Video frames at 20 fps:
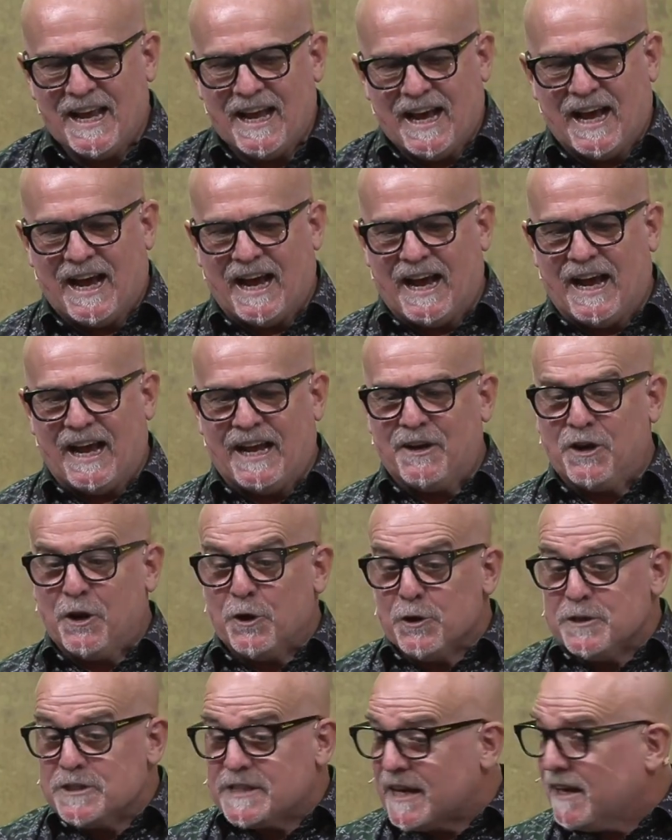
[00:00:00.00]
And
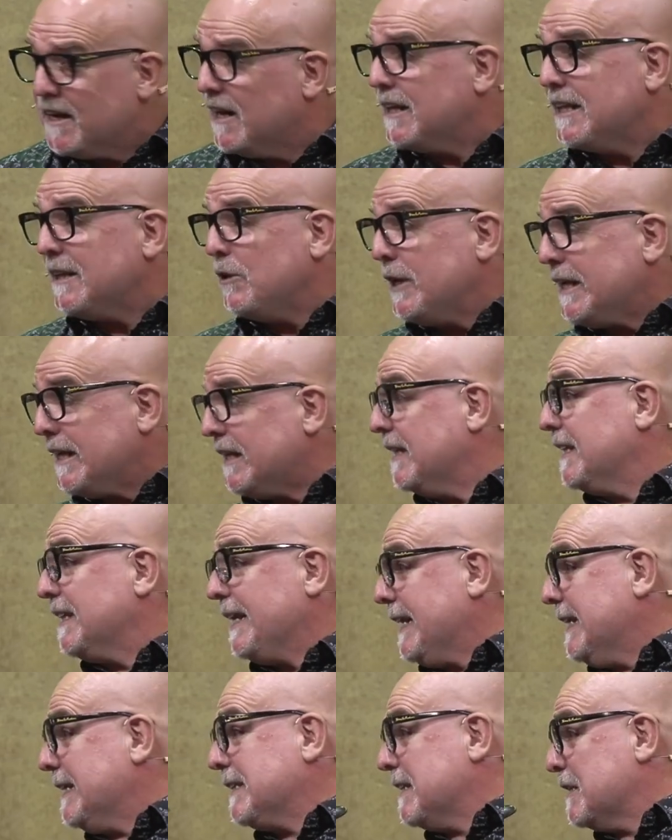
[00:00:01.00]
who's going to
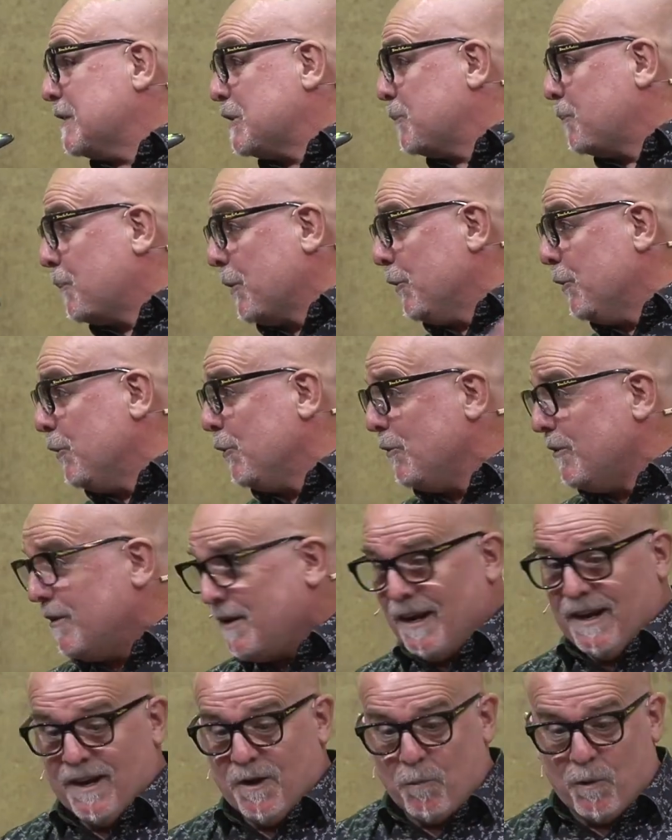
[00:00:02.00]
lick the
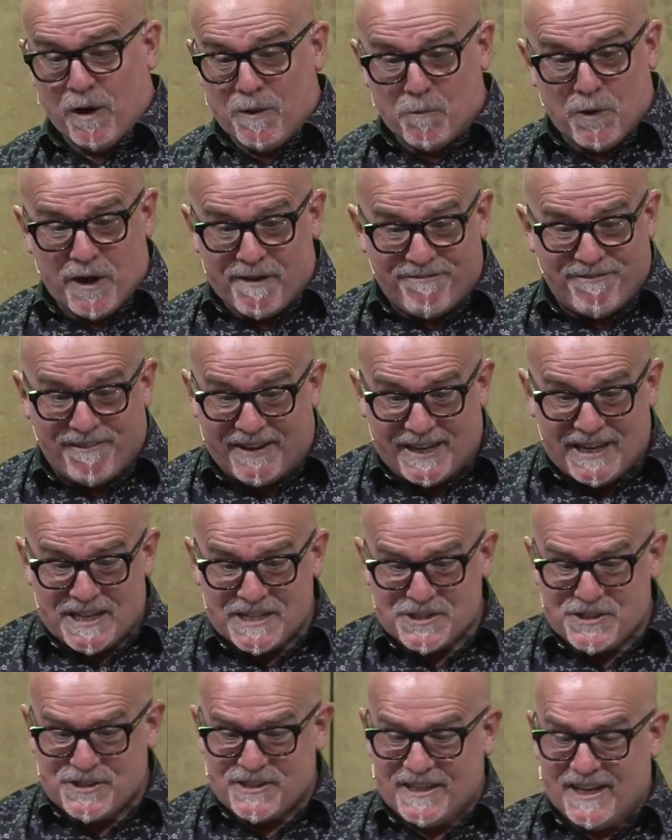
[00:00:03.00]
spoon when we're
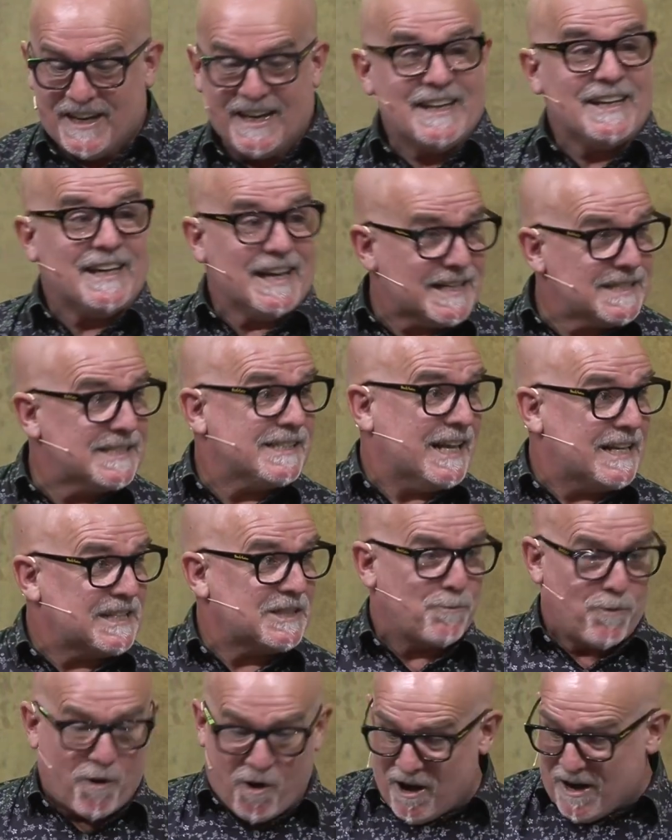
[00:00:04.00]
finished? Yes, that's
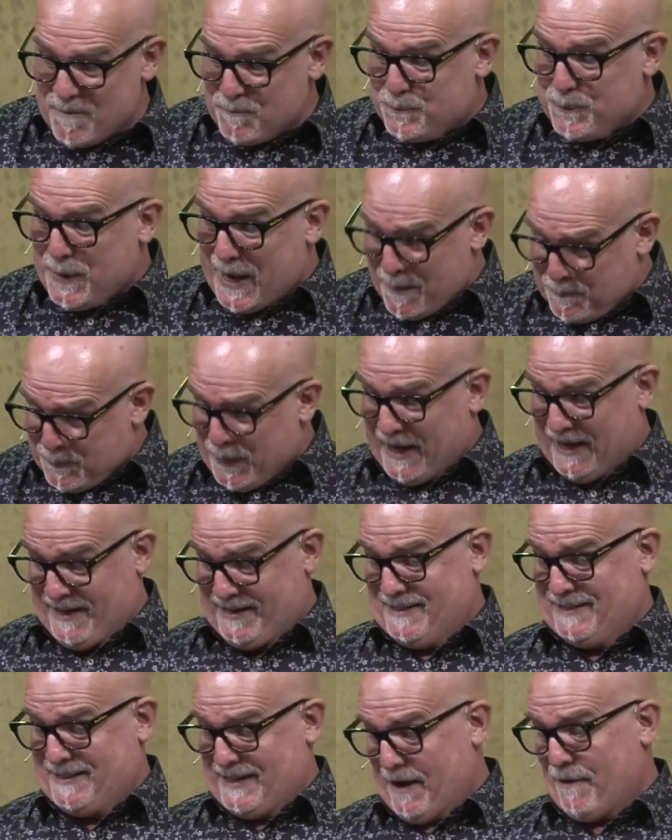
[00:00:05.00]
right. Papa
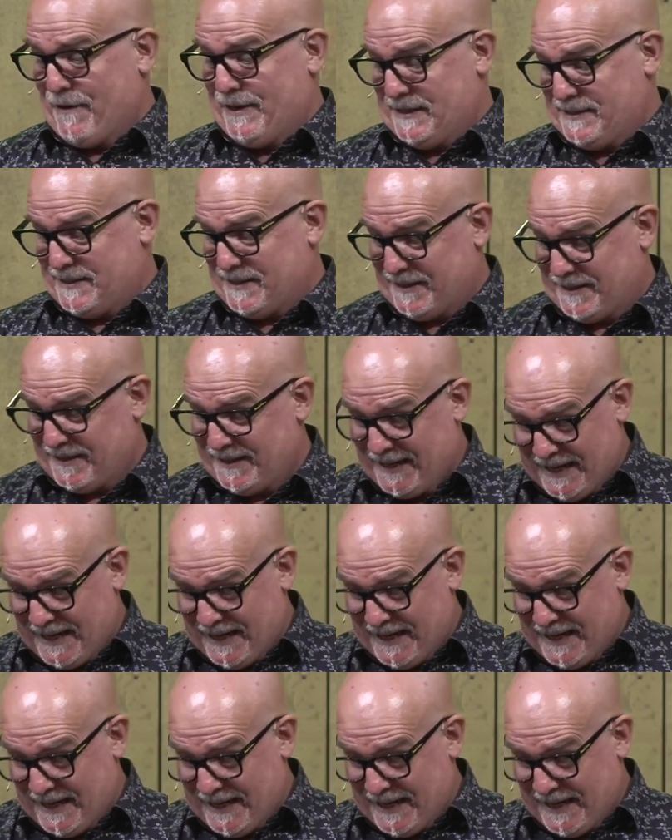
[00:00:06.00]
is going to